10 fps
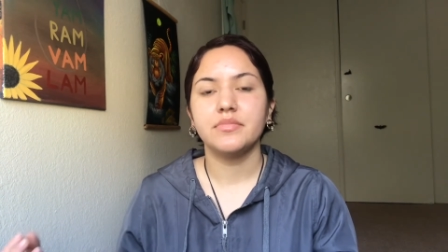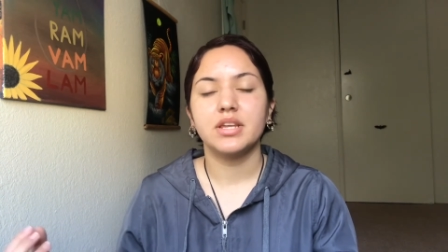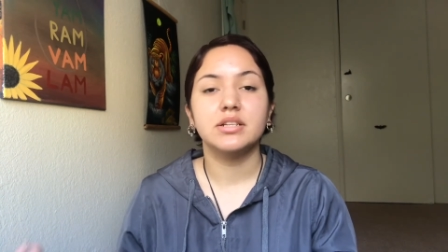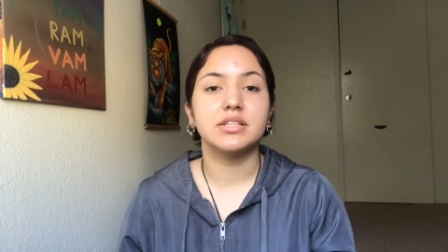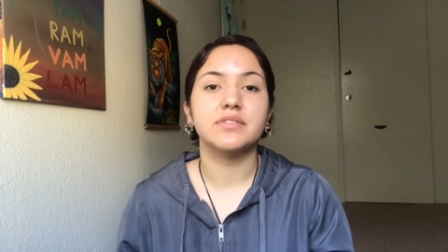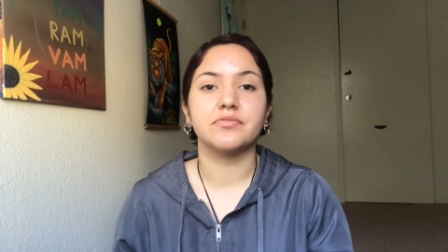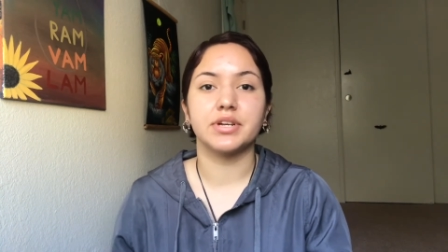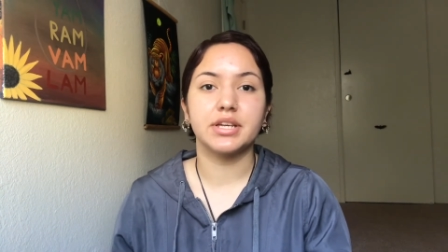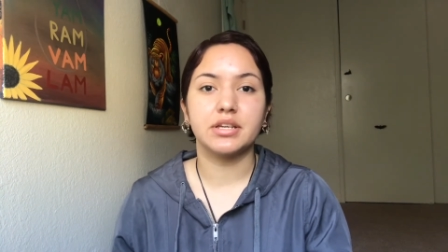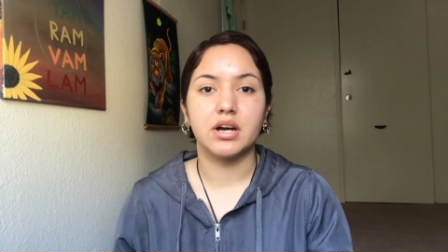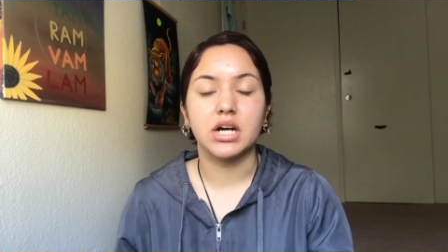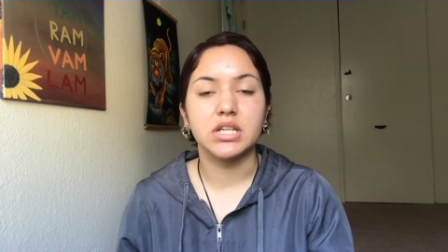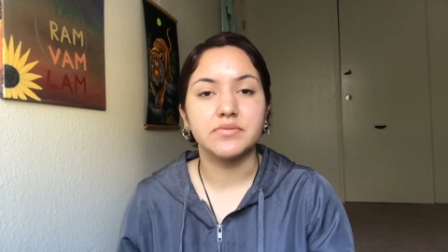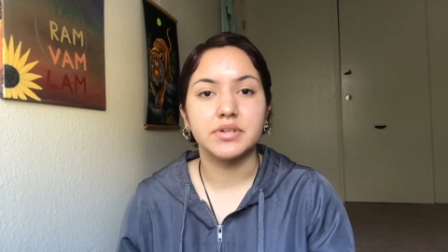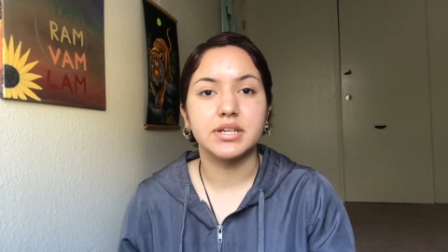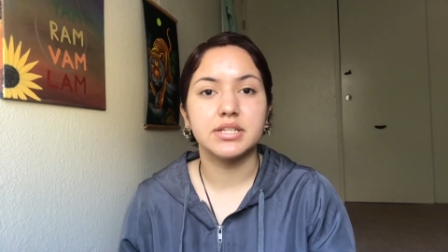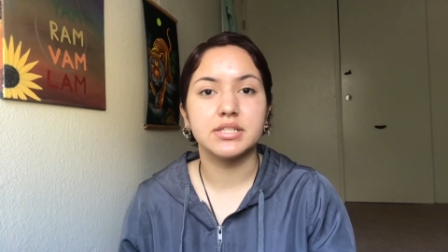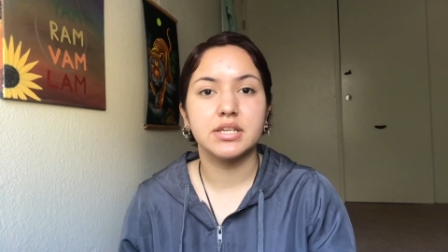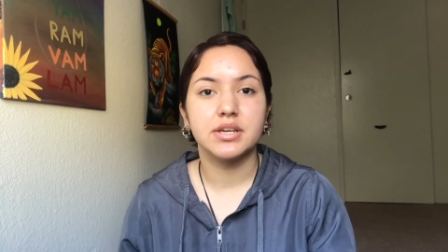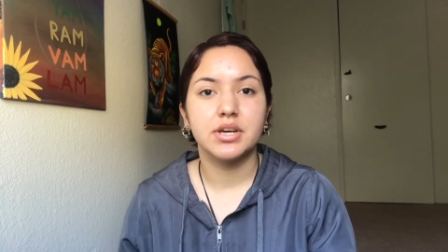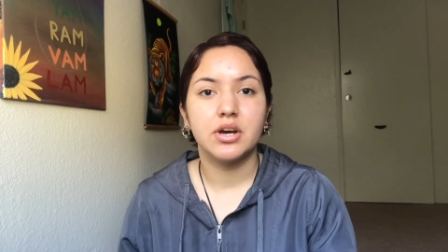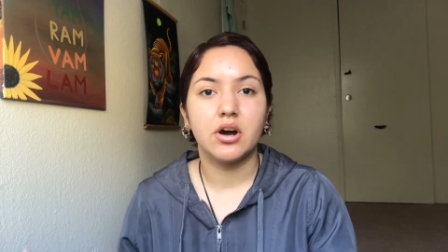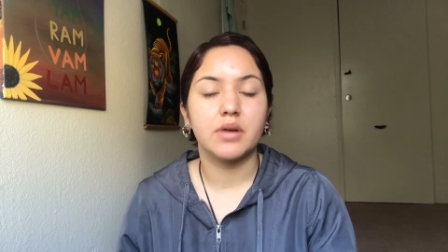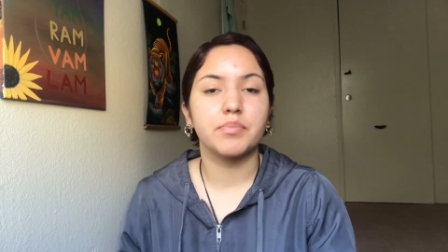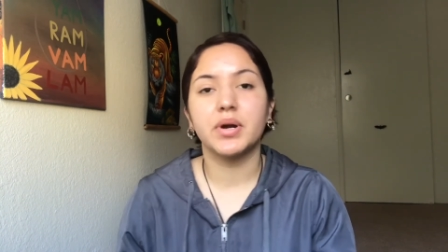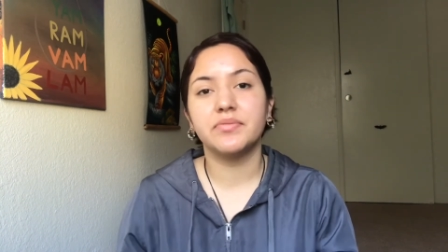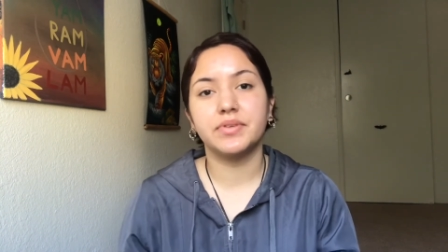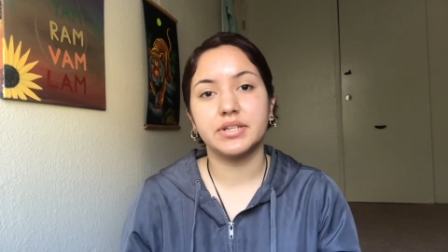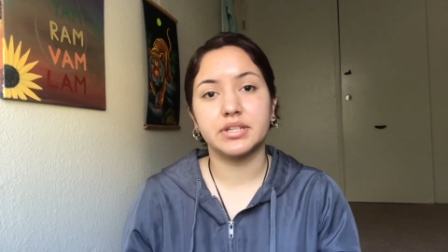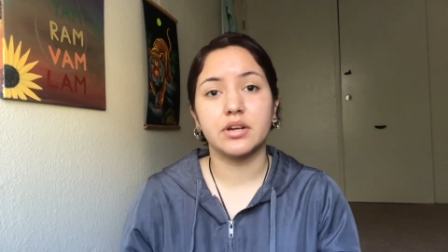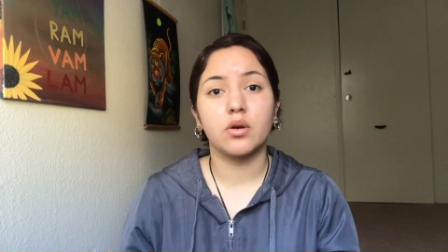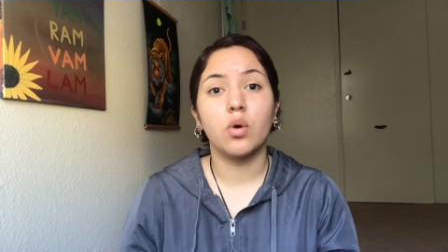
different. All of us are perfect in our own